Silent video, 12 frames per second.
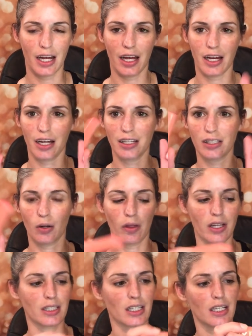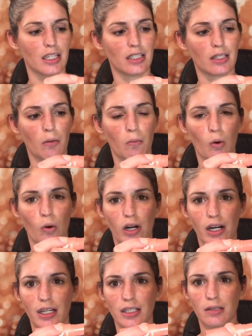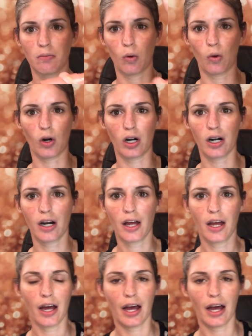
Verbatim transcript: and so this is More is More.